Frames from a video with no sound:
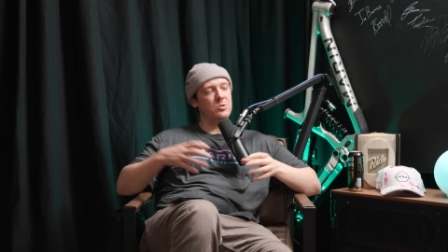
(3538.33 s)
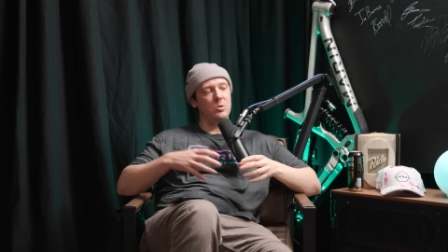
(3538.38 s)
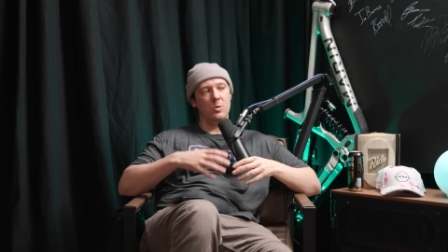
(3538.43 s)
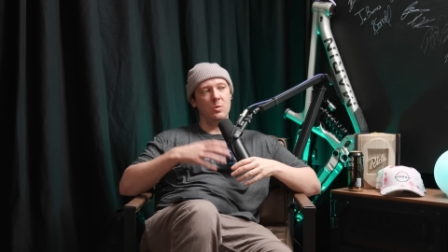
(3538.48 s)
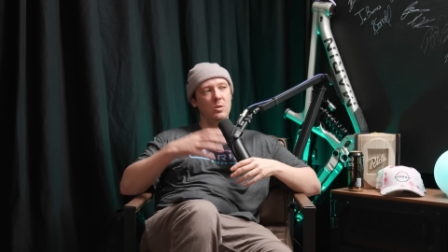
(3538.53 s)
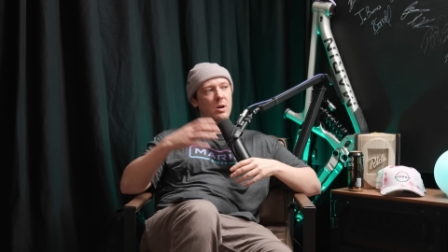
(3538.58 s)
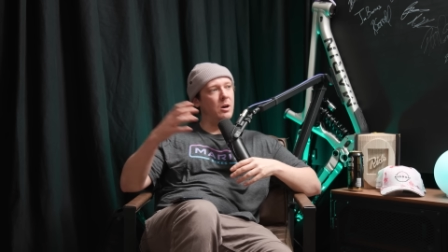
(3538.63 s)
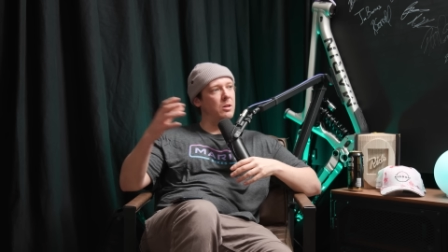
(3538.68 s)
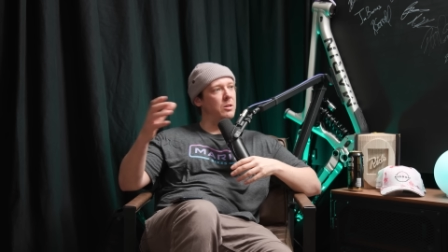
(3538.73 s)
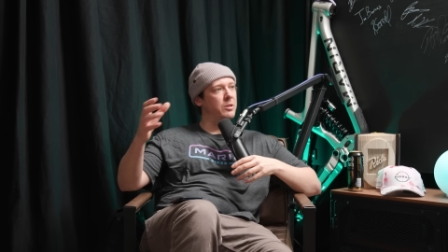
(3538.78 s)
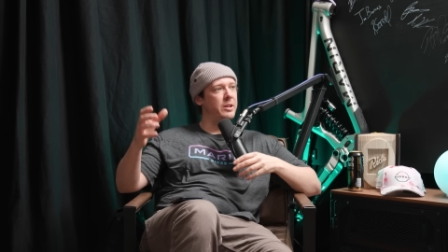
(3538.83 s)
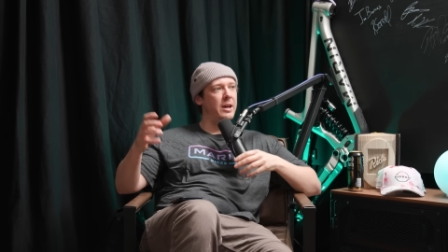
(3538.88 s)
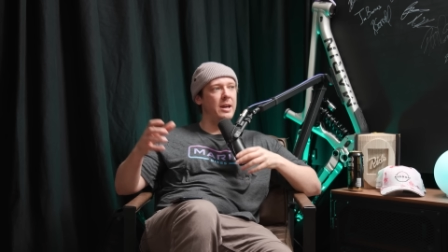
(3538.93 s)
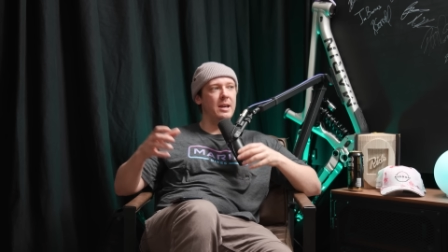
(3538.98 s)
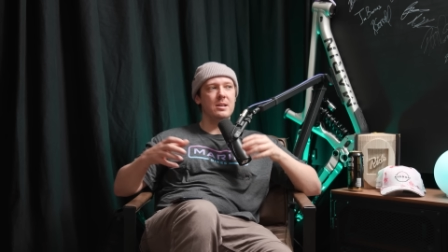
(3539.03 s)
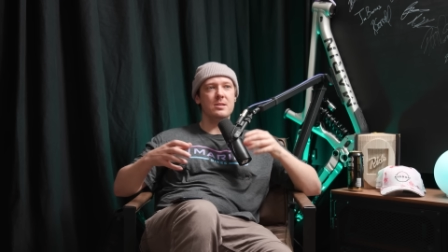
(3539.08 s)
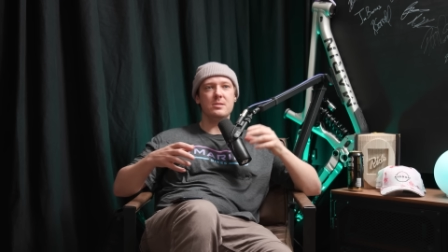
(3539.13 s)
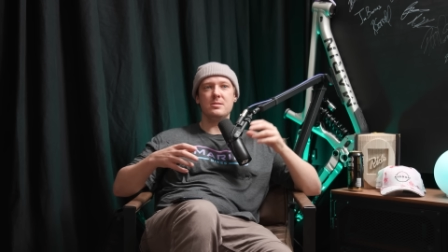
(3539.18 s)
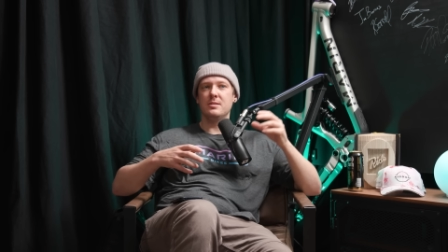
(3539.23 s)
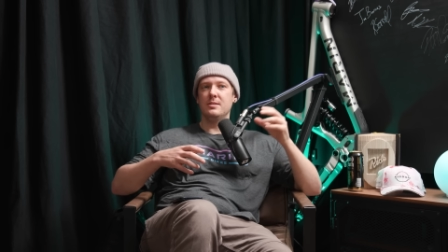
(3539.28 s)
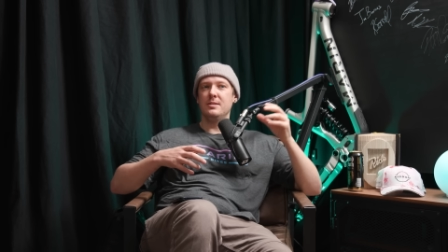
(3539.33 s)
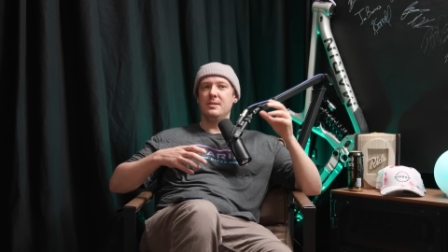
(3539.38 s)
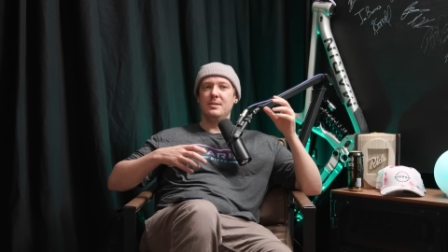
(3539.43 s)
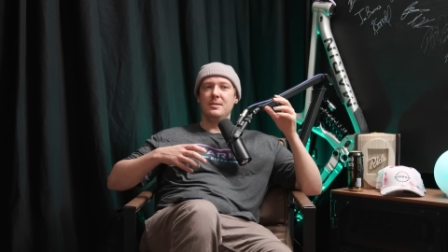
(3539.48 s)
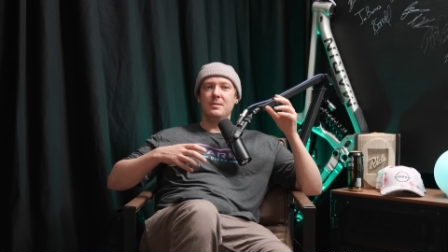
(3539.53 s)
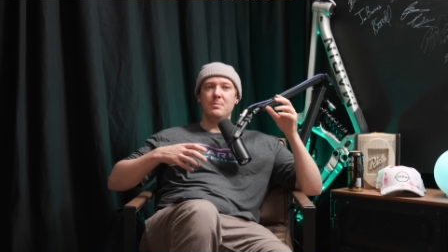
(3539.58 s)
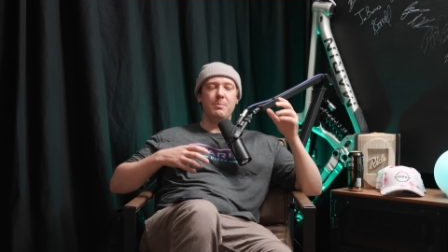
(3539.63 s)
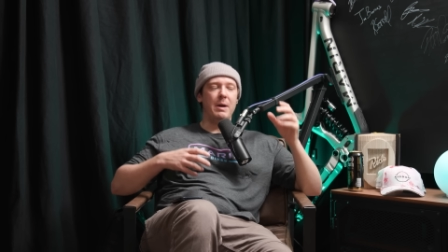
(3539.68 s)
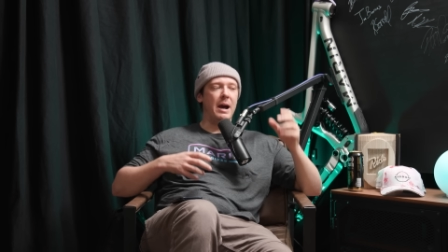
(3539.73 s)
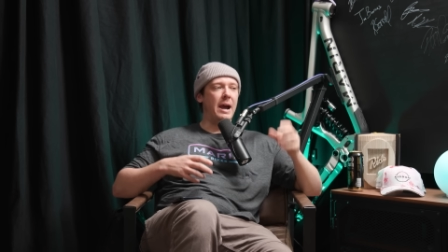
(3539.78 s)
all the holidays,
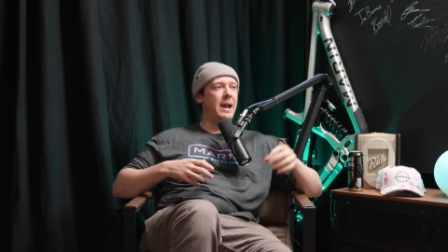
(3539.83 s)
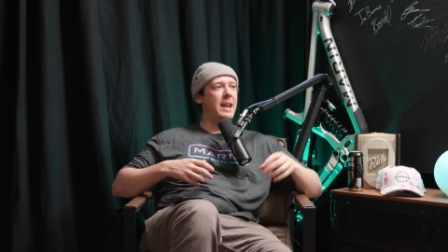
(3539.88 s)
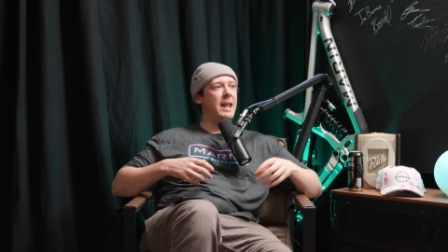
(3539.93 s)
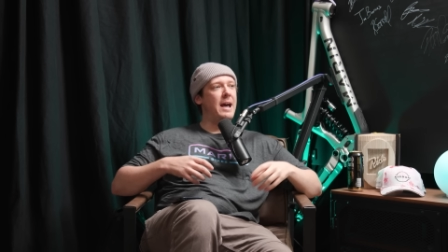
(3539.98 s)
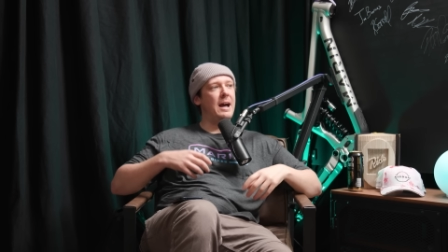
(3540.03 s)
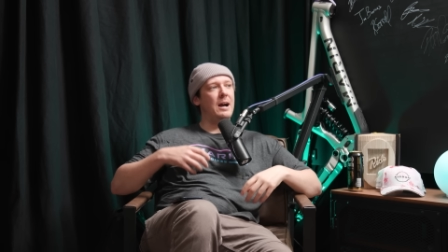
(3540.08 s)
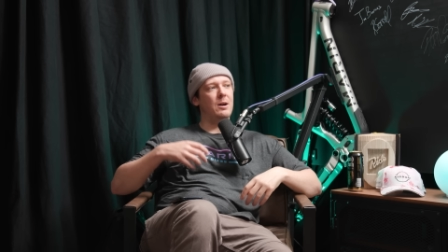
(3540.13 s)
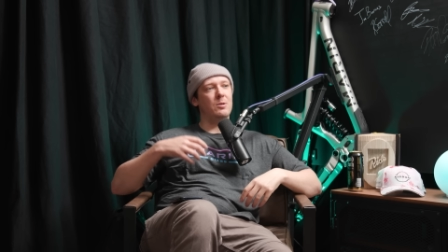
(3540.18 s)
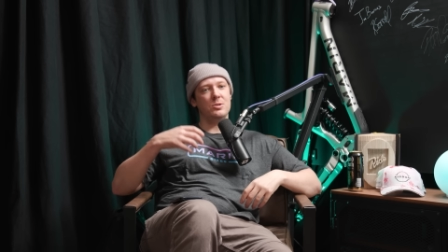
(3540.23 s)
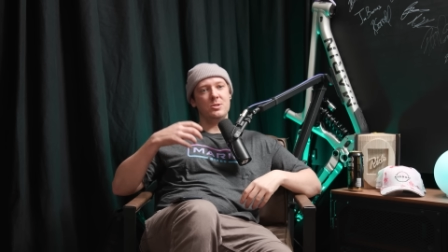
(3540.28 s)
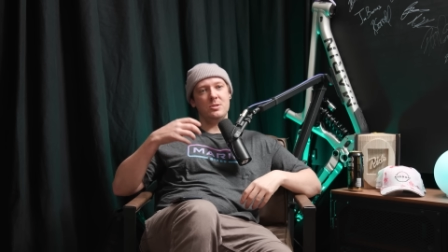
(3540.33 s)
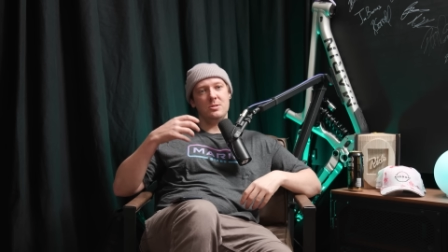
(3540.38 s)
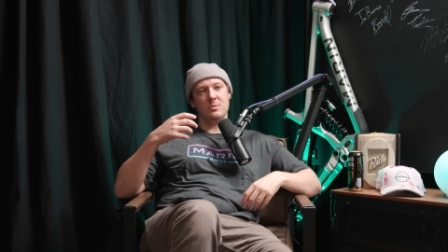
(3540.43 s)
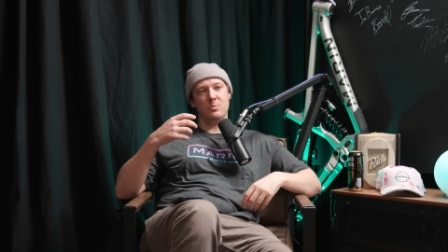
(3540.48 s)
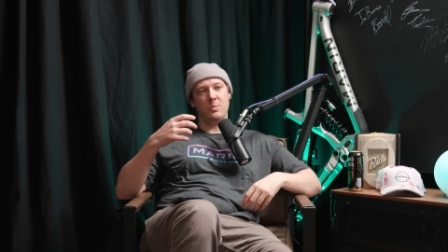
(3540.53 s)
buying house.